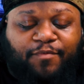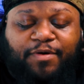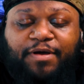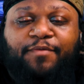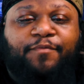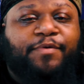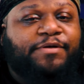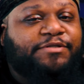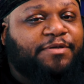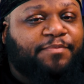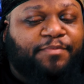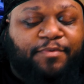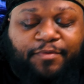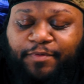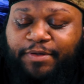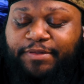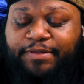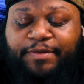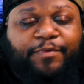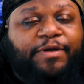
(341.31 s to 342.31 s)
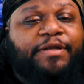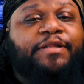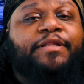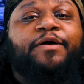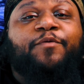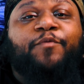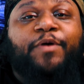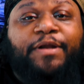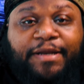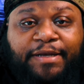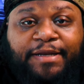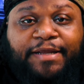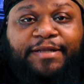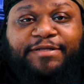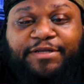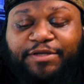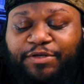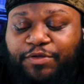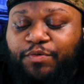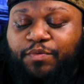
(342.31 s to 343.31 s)
what it
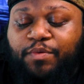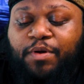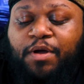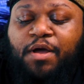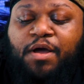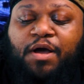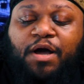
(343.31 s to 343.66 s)
needs to do.